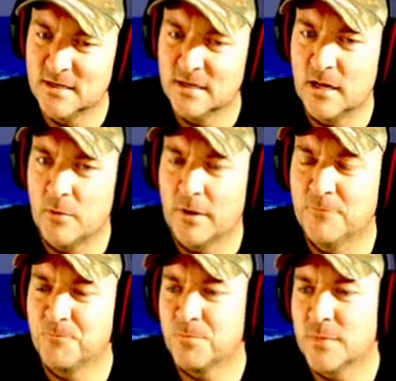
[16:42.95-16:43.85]
Anyway,
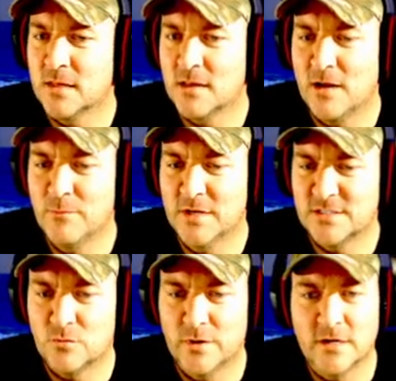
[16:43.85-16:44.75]
I miss
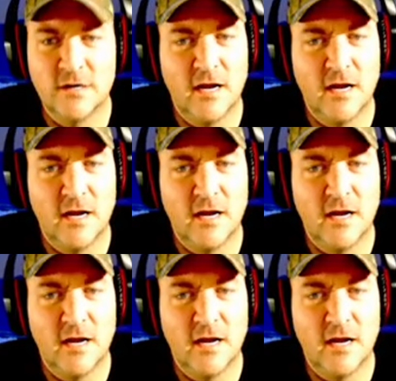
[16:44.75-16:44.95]
Arena.